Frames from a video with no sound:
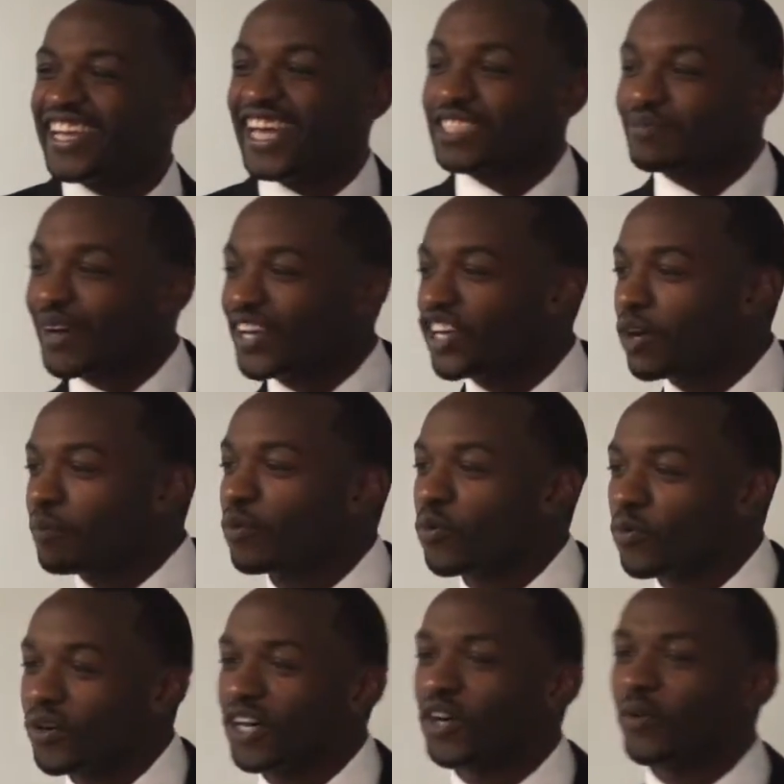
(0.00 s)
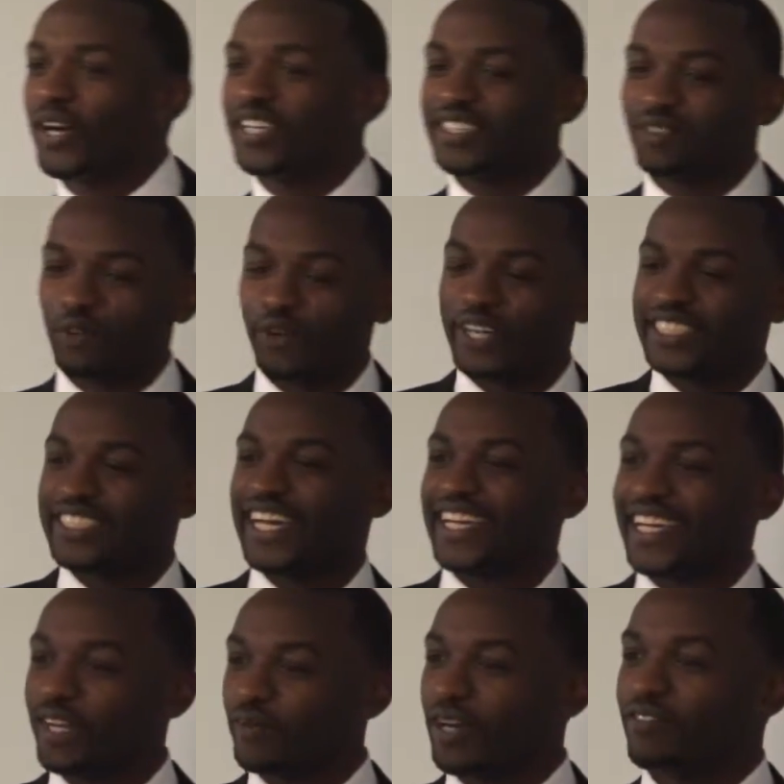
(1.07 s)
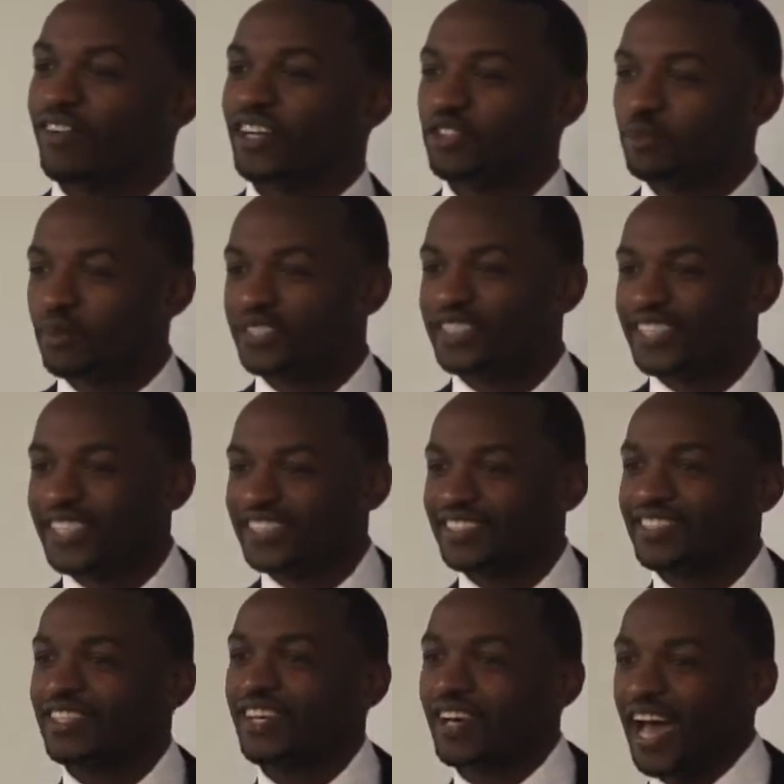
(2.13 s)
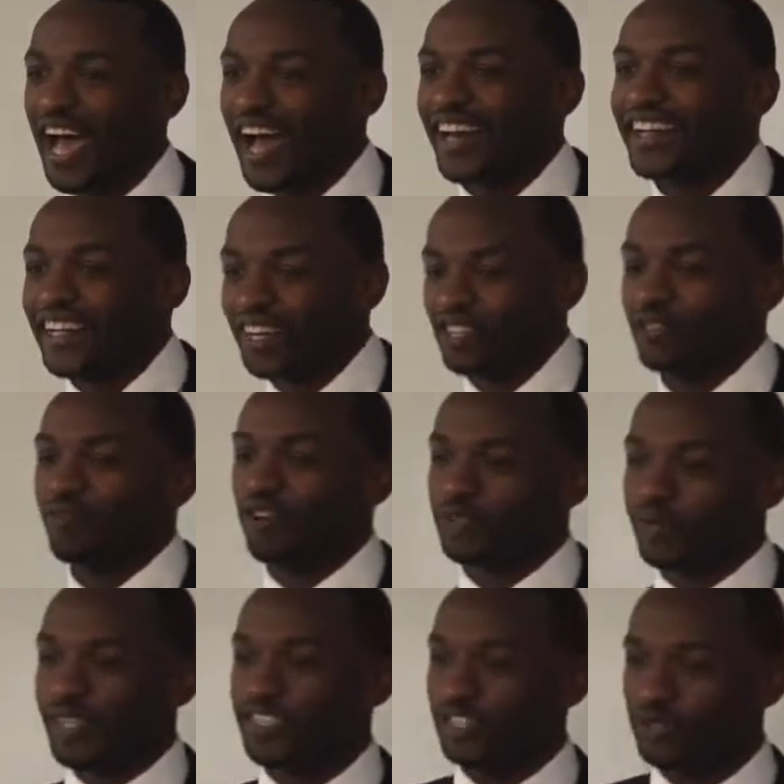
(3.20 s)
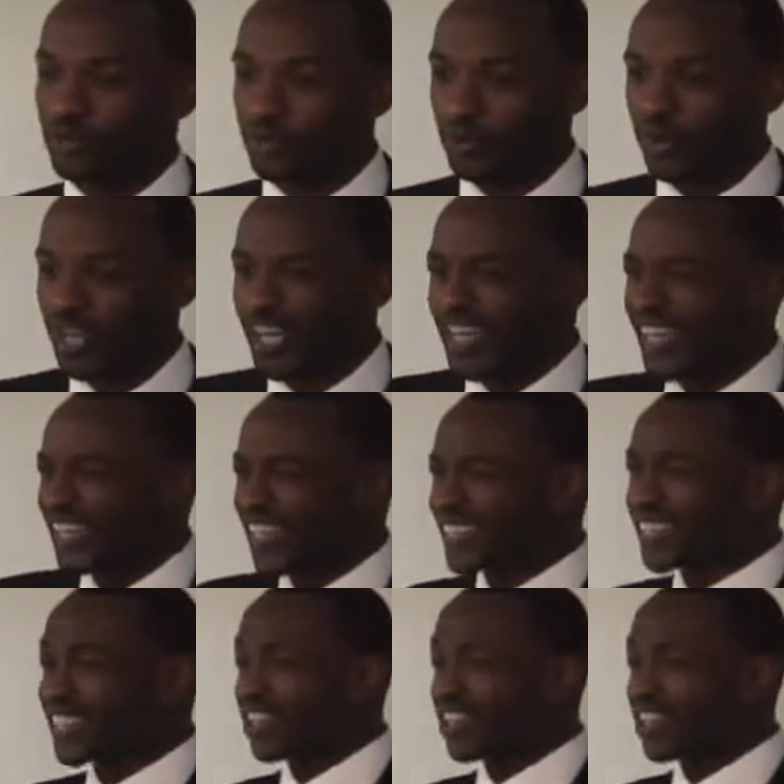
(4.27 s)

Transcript: That's my number one que question I get whenever I do presentations, how to get on the first page of Google. That's a